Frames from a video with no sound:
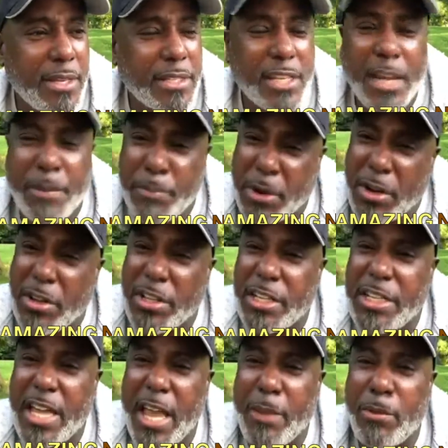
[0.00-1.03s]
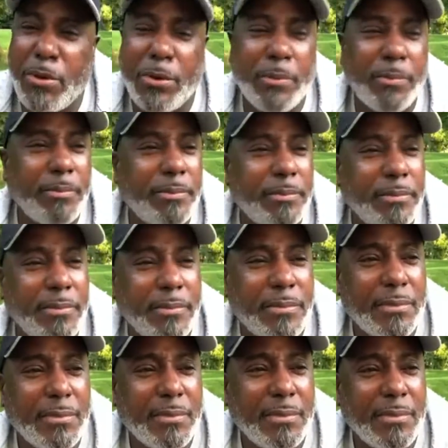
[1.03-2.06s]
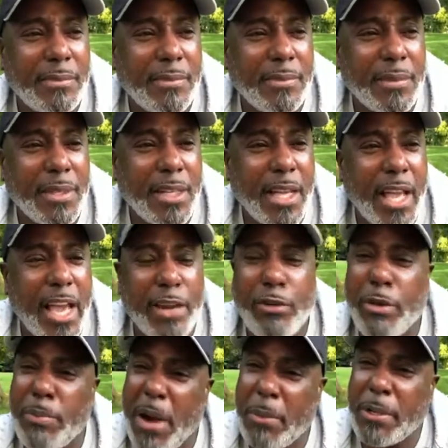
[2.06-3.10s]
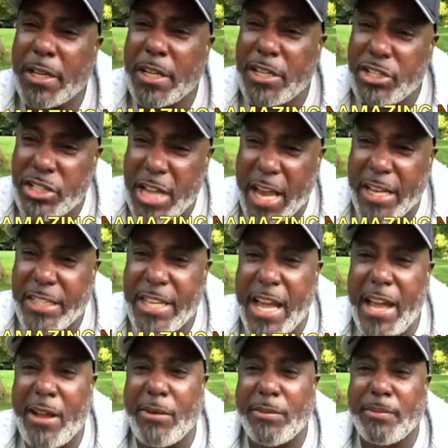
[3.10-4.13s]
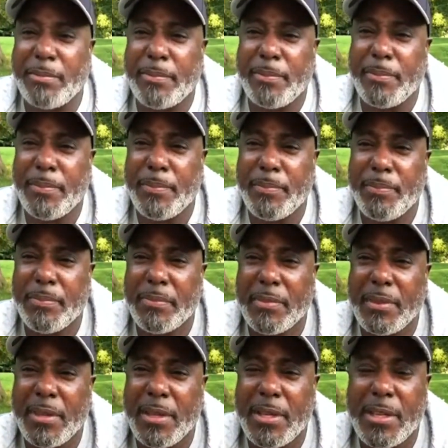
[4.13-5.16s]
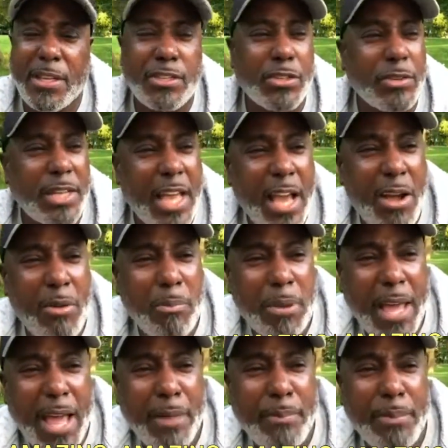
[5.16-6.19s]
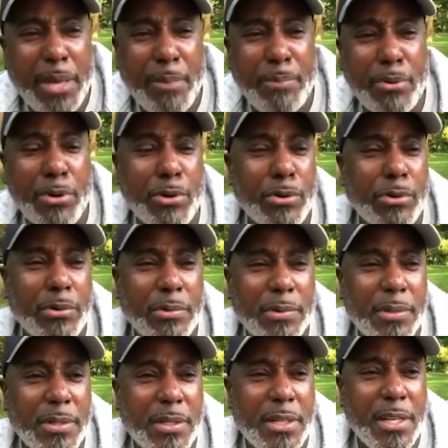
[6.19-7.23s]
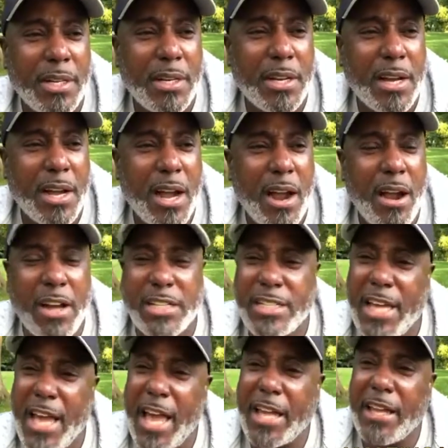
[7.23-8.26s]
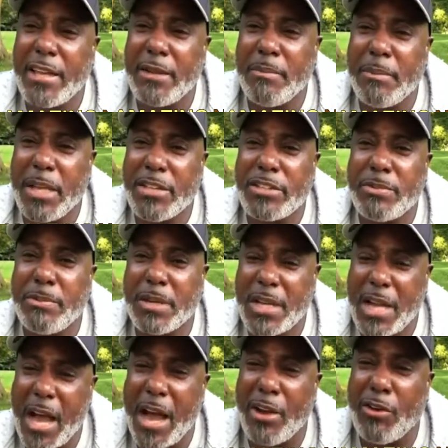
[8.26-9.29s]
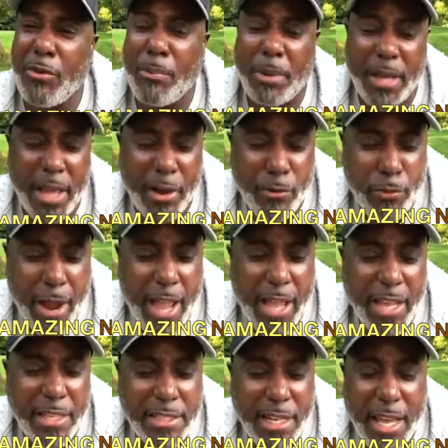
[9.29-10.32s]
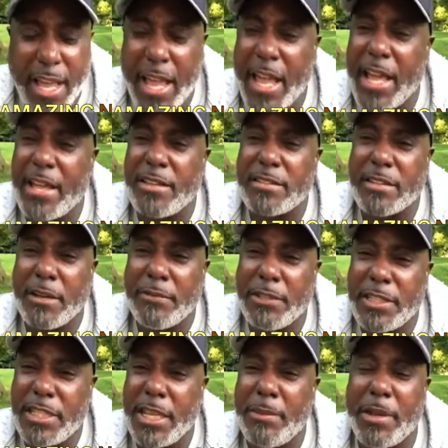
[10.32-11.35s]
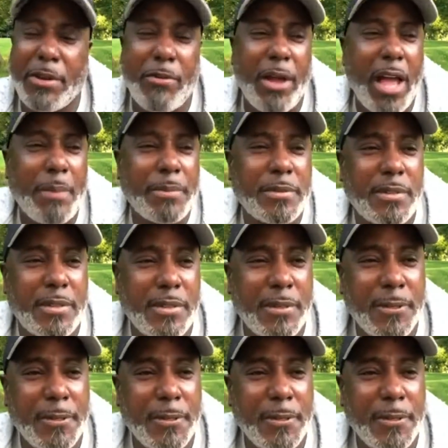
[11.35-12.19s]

So they put it on the table, and the Republicans shot it down. So now black people are attacking Mitch McConnell, playing right into the hands of the Democrats,